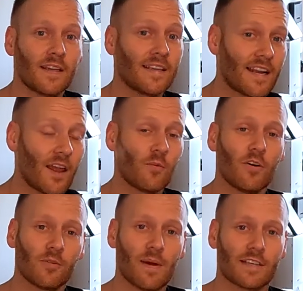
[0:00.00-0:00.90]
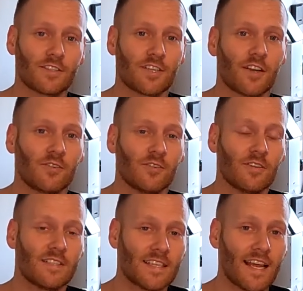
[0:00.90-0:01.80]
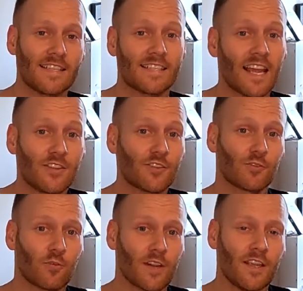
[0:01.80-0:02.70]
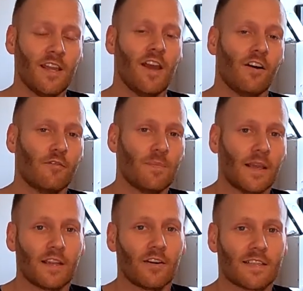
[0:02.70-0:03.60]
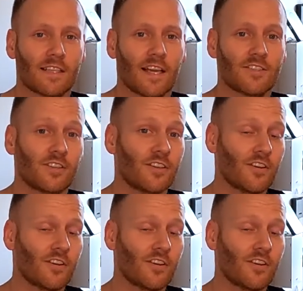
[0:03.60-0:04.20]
G'day and welcome back to the channel. Today is day 3 of being in isolation.